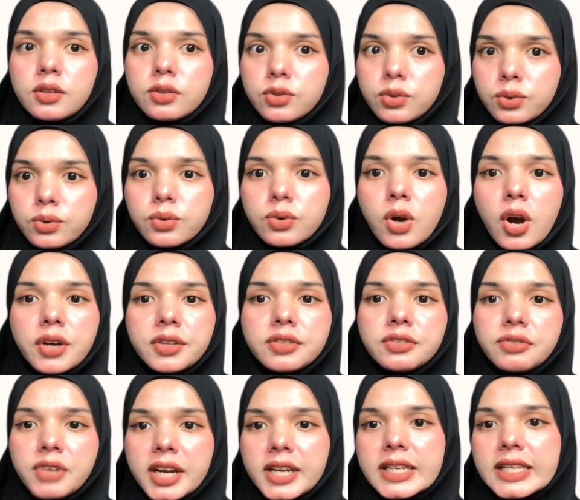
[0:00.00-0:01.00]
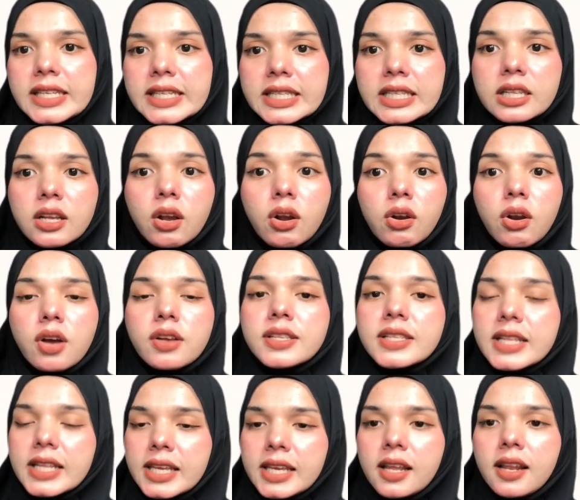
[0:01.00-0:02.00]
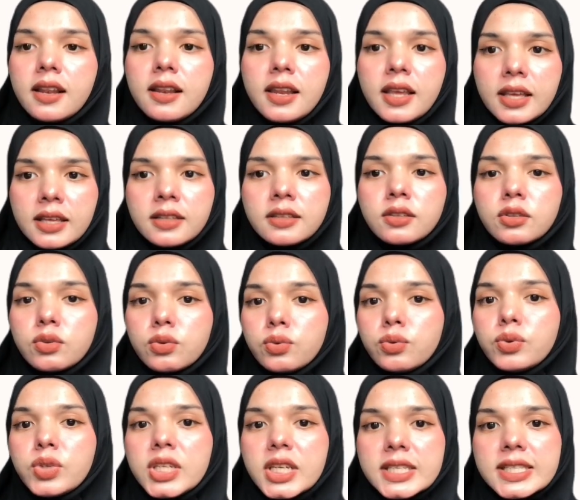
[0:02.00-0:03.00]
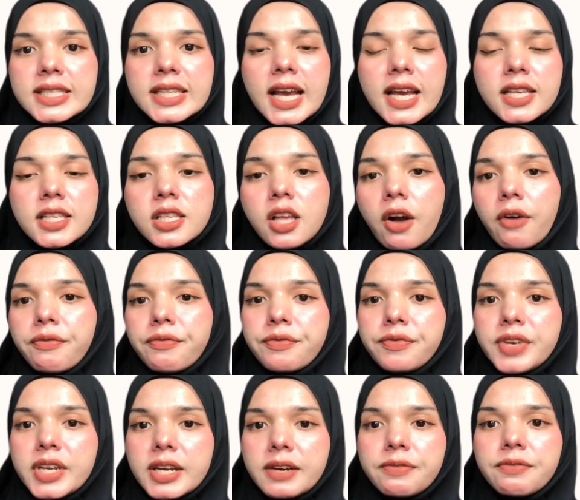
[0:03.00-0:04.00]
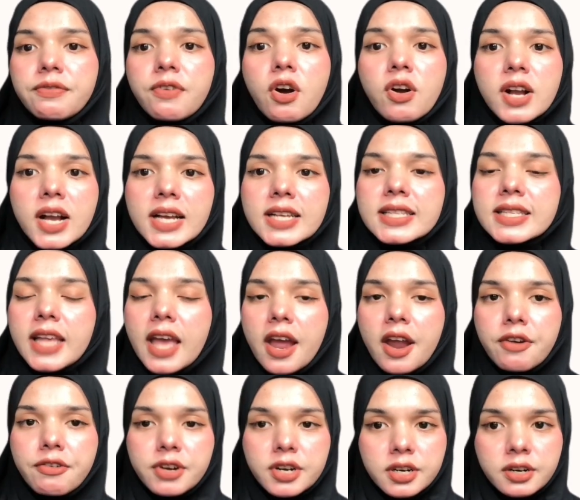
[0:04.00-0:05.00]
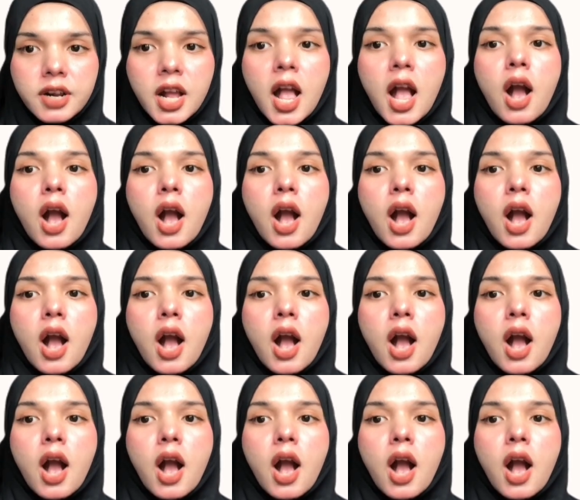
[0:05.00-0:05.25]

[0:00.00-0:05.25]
to contract is closely linked to the size of the forecast error